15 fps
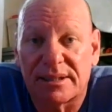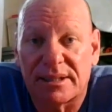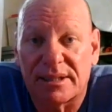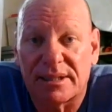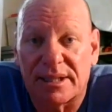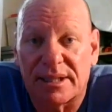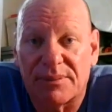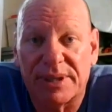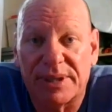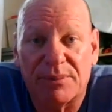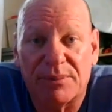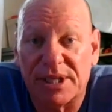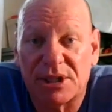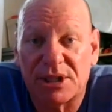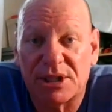We do
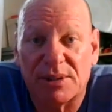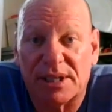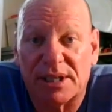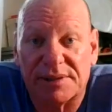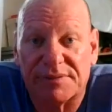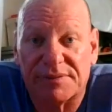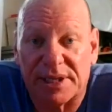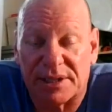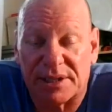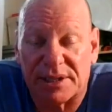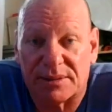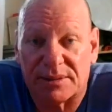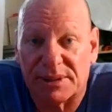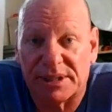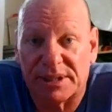a lot of those,
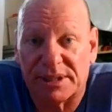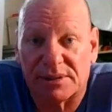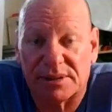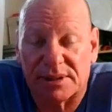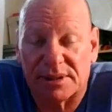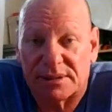believe it or not,